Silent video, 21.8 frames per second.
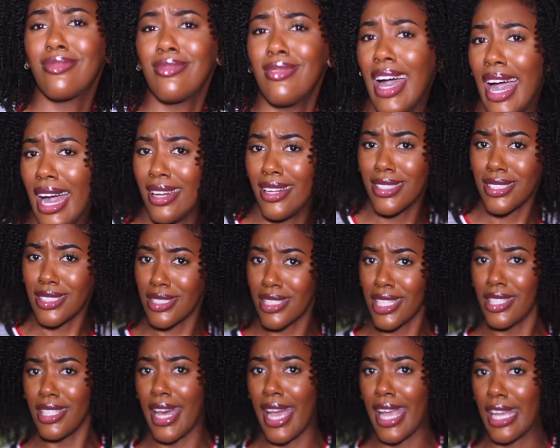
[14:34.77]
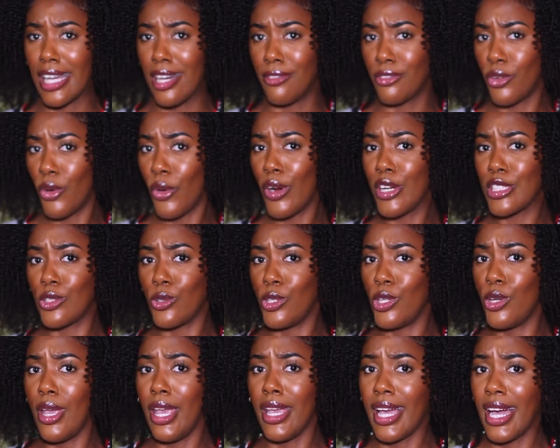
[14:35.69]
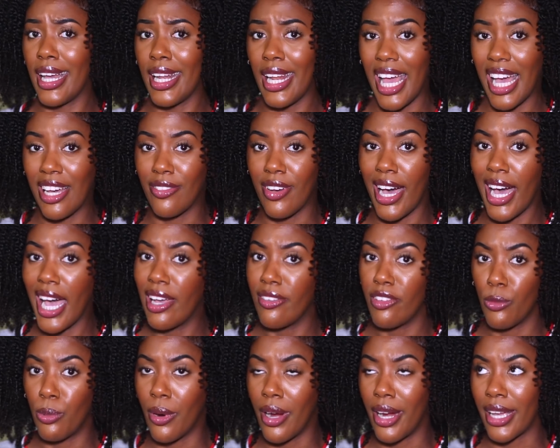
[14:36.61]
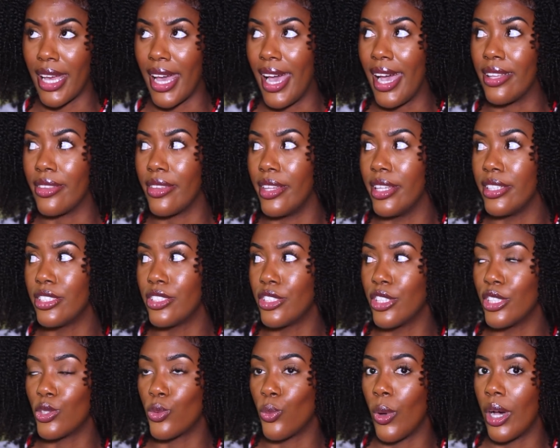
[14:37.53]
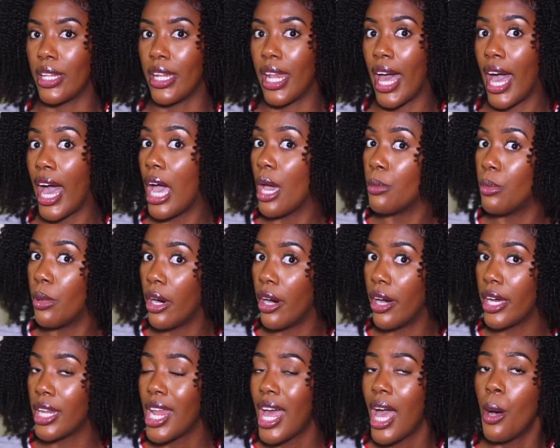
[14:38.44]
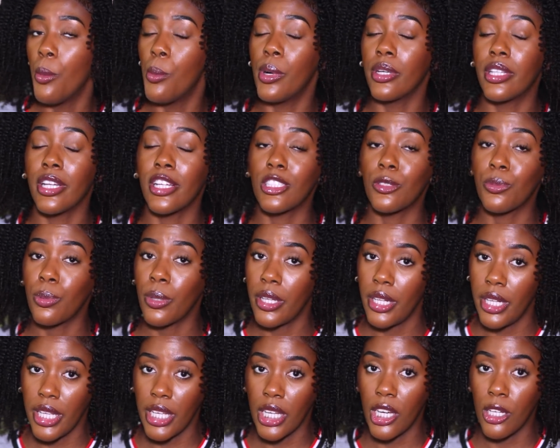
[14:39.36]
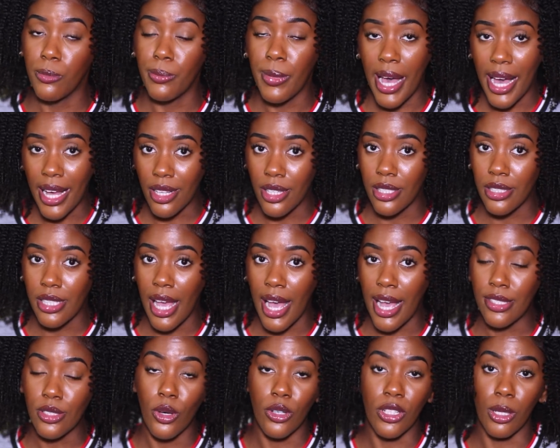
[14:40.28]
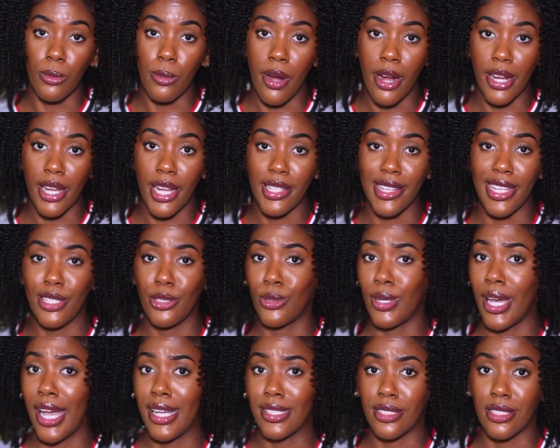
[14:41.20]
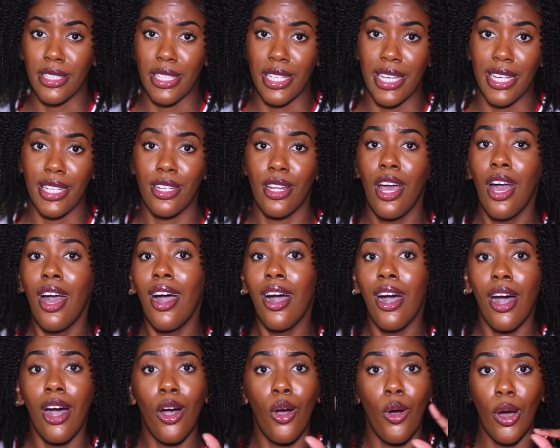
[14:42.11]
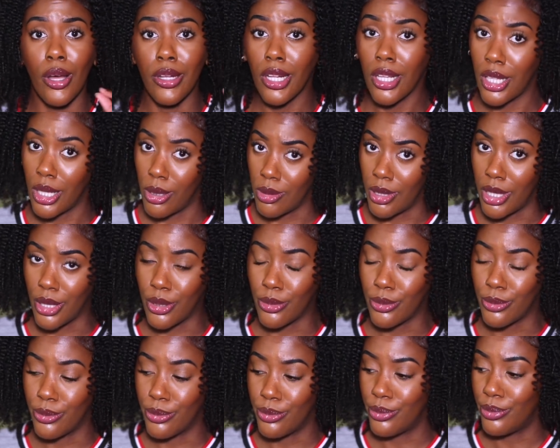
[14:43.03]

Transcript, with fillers: honestly, like, of course, you ain't got to have an Ivy Park hat. This is just one that I bought, but there's plenty of backless hats on the market that you guys can get on the low low.